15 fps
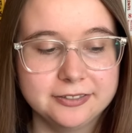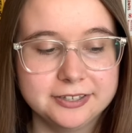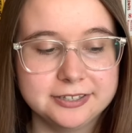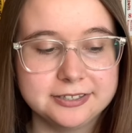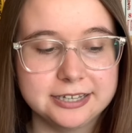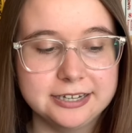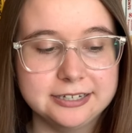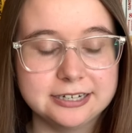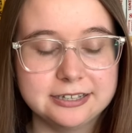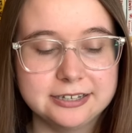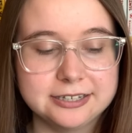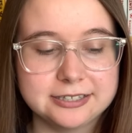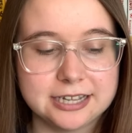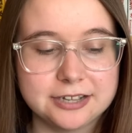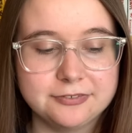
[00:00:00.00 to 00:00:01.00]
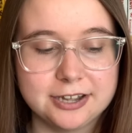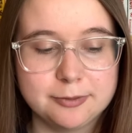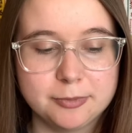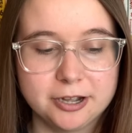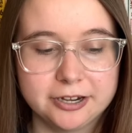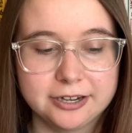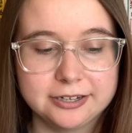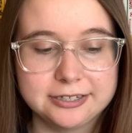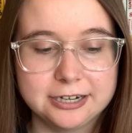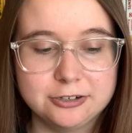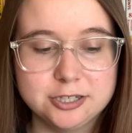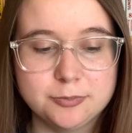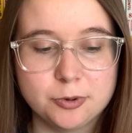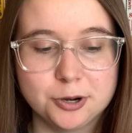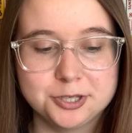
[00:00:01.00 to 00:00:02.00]
this psychedelic sci fi manga
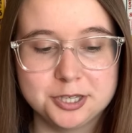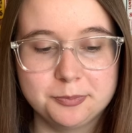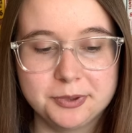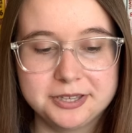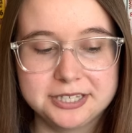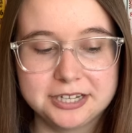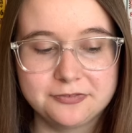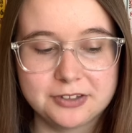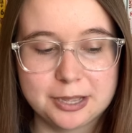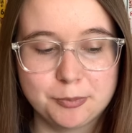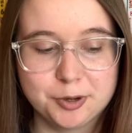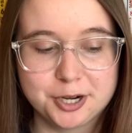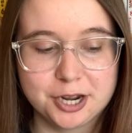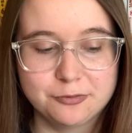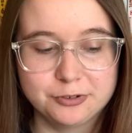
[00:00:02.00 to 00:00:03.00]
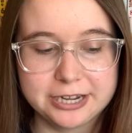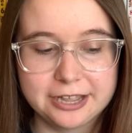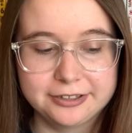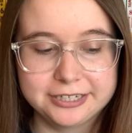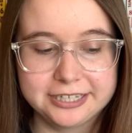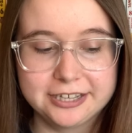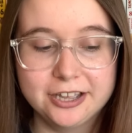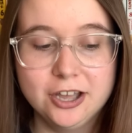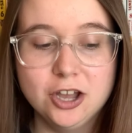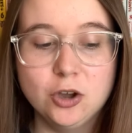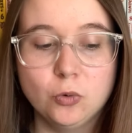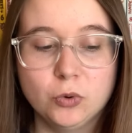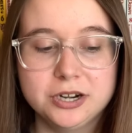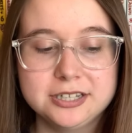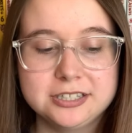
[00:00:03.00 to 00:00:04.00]
tears apart the basic fabric of reality,
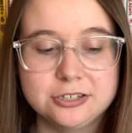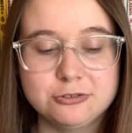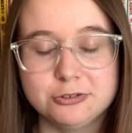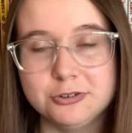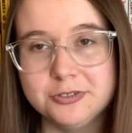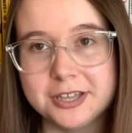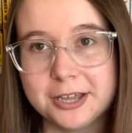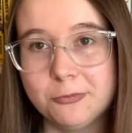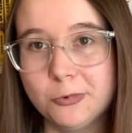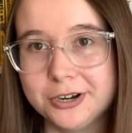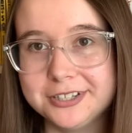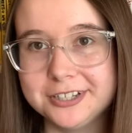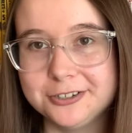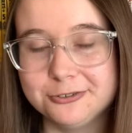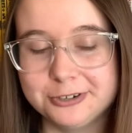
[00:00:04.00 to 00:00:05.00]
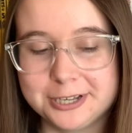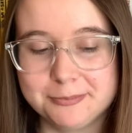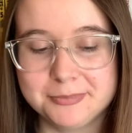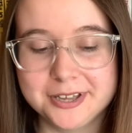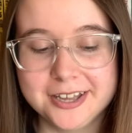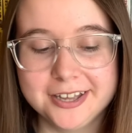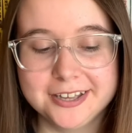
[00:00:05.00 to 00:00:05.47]
what is the truth and what is a dream.